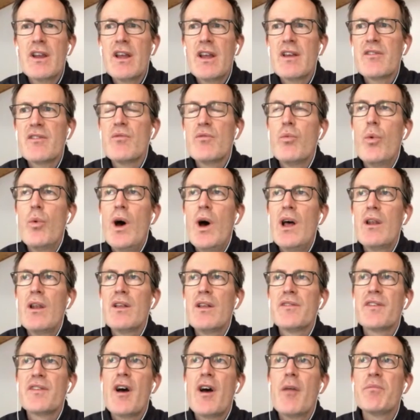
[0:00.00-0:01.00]
as well
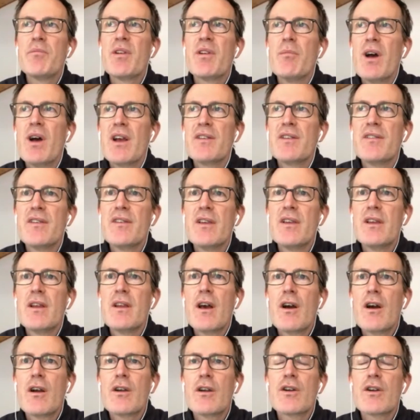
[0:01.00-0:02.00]
as optimizing
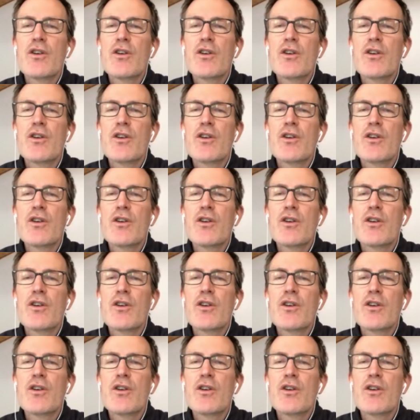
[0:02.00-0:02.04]
our